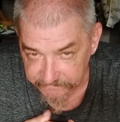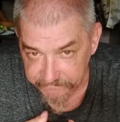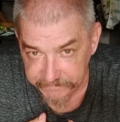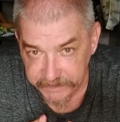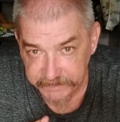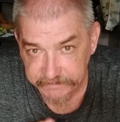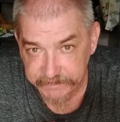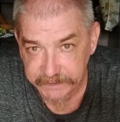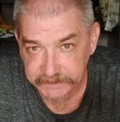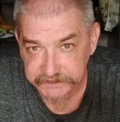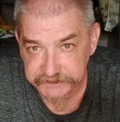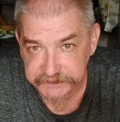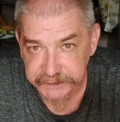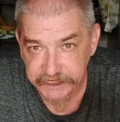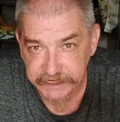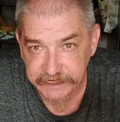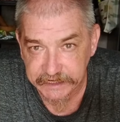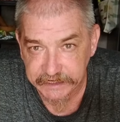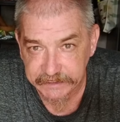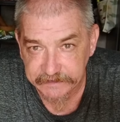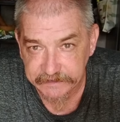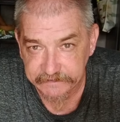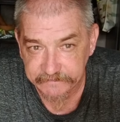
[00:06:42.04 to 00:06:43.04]

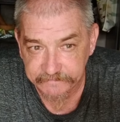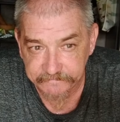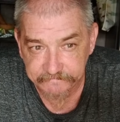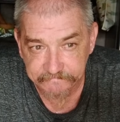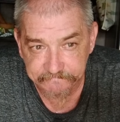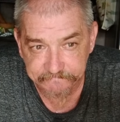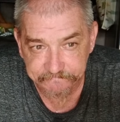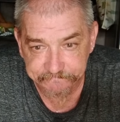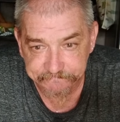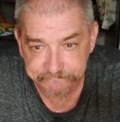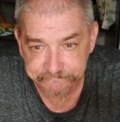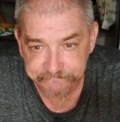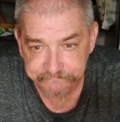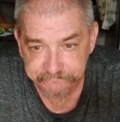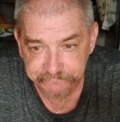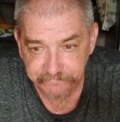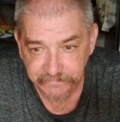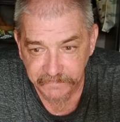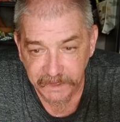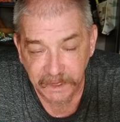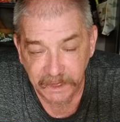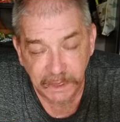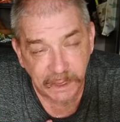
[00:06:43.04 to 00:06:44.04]
PB&J.
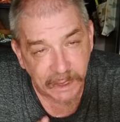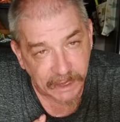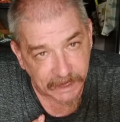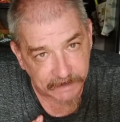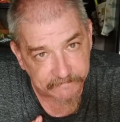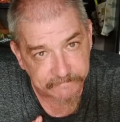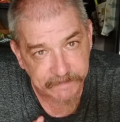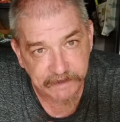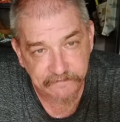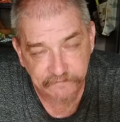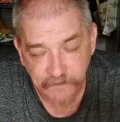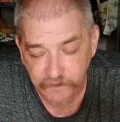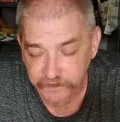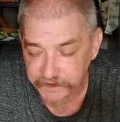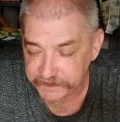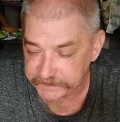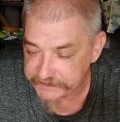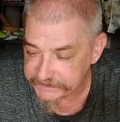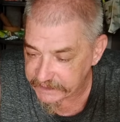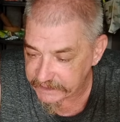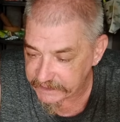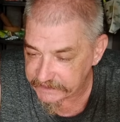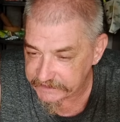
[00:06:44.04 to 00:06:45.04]
I may have already
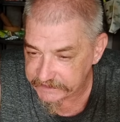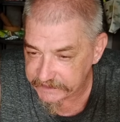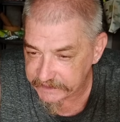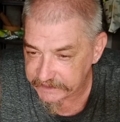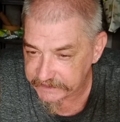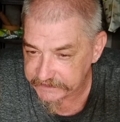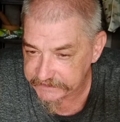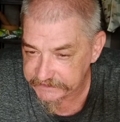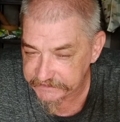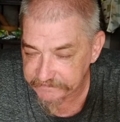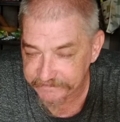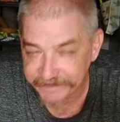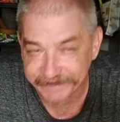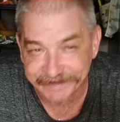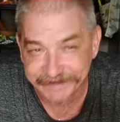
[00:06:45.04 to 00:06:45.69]
said this.